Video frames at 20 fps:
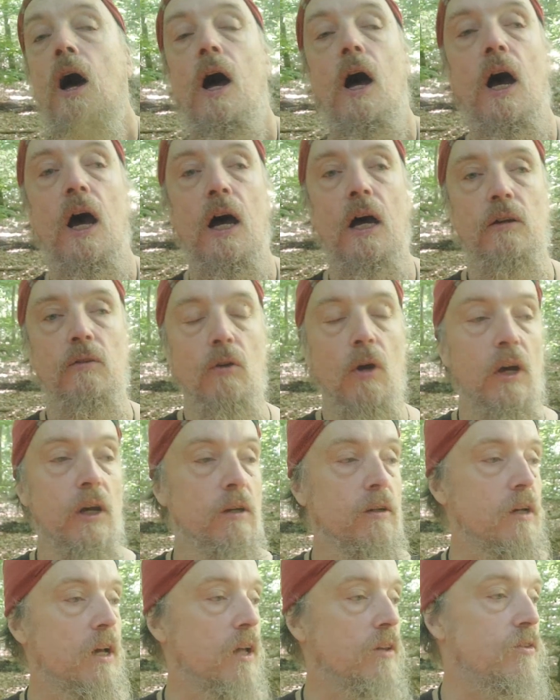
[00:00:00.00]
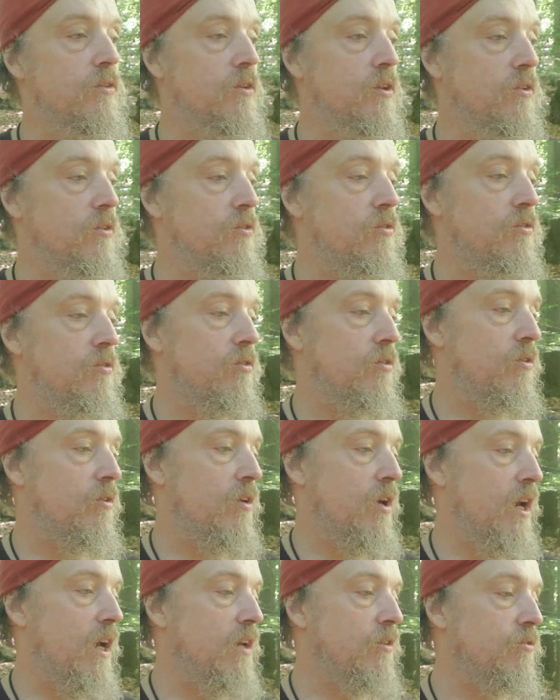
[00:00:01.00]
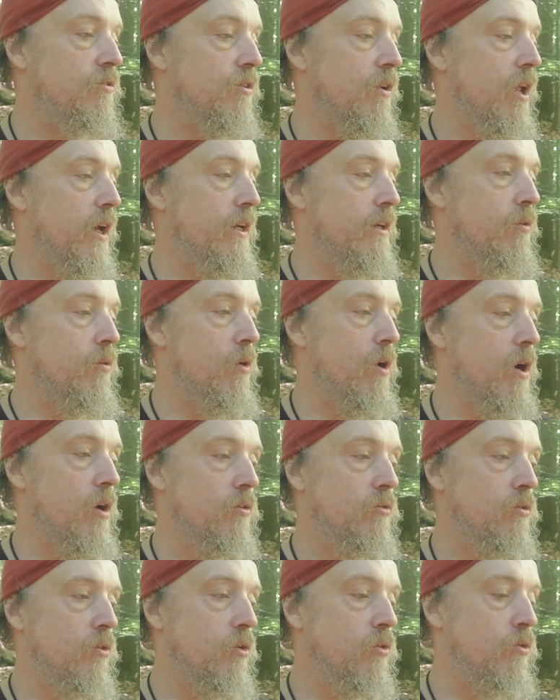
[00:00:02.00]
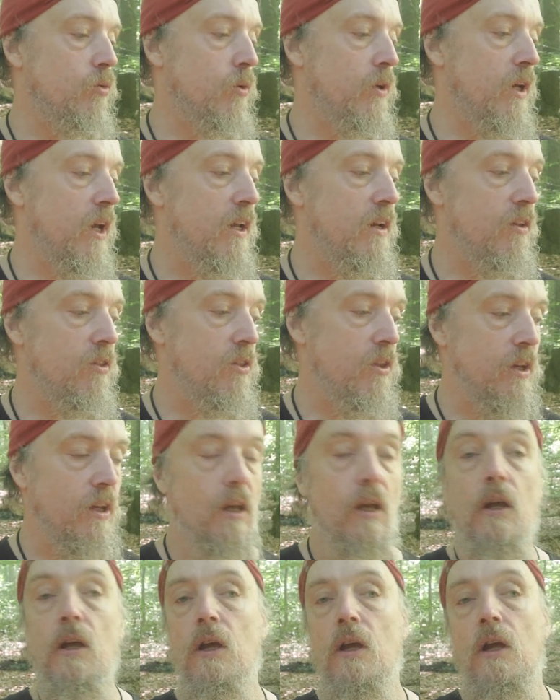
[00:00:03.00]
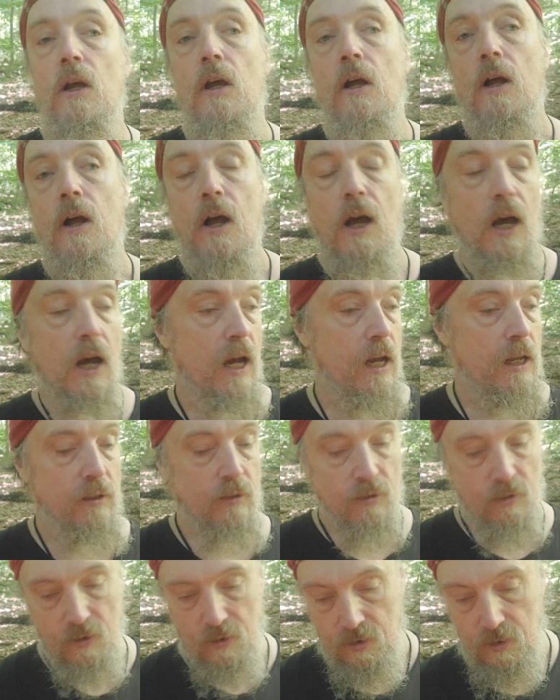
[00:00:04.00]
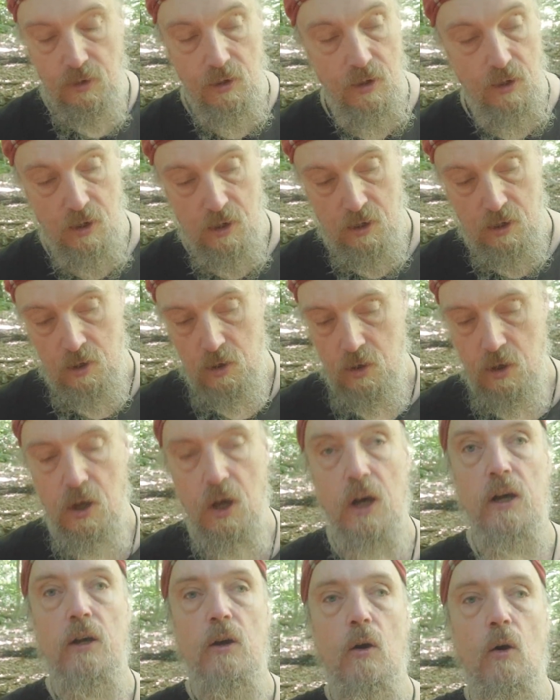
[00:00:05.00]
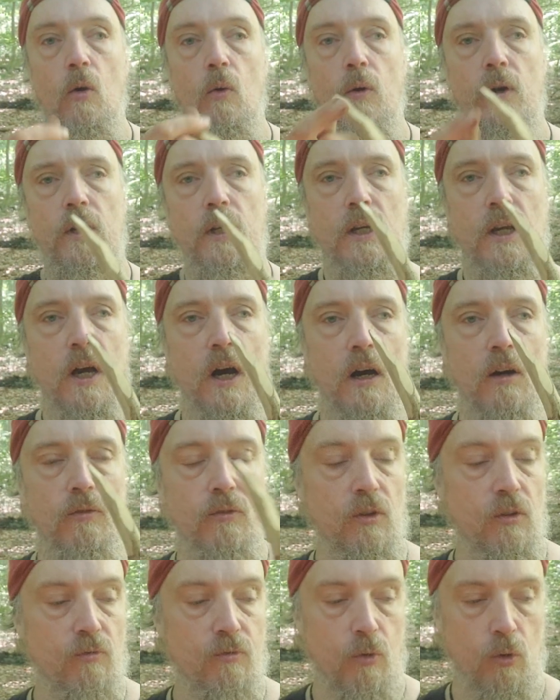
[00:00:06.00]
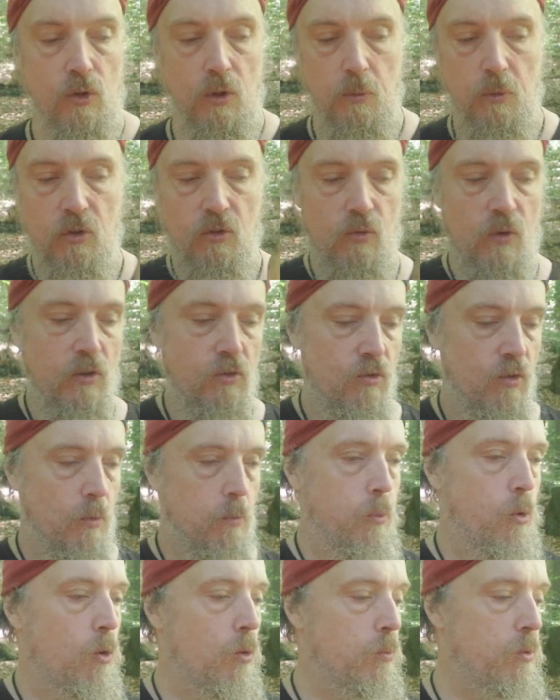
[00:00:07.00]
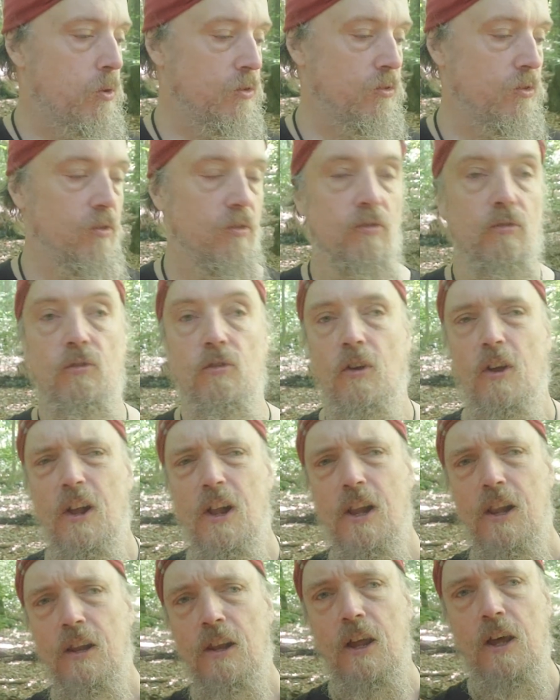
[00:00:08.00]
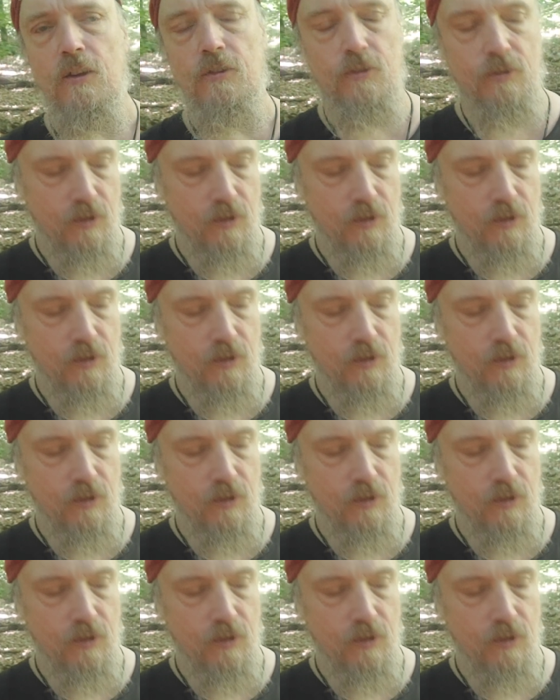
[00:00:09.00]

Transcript: and I got this hazel lying around not doing anything, and I already carved it for demonstrational purposes last